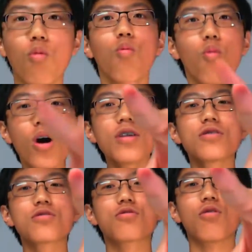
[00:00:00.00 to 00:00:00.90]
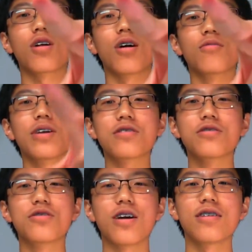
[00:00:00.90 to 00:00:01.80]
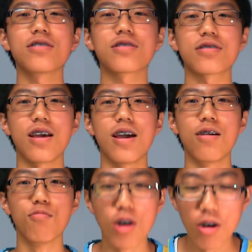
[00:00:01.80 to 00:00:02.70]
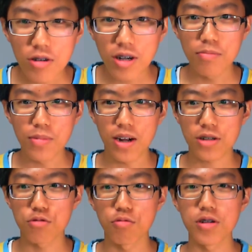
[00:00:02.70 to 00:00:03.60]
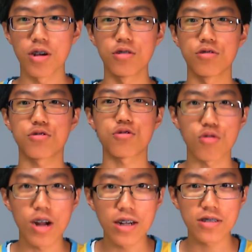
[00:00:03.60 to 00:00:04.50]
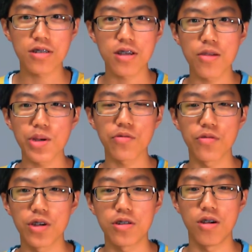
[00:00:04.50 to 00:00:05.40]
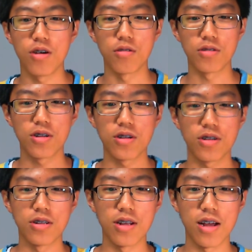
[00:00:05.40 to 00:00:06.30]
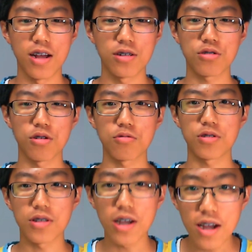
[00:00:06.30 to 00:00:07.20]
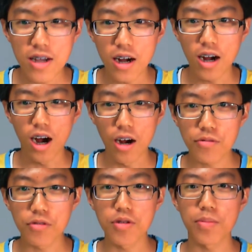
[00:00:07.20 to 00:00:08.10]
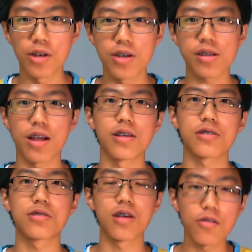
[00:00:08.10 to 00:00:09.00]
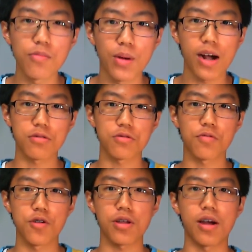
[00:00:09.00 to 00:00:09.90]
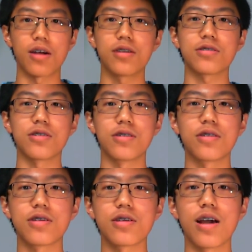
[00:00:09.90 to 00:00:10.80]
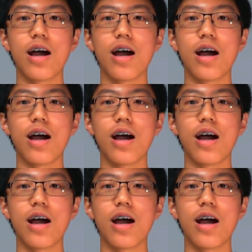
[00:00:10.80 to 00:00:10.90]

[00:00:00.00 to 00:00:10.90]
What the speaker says: What is going on, ladies and gents, and welcome back to another Transit Gaming video. And so today I'm going to be playing a set of battles for you guys in the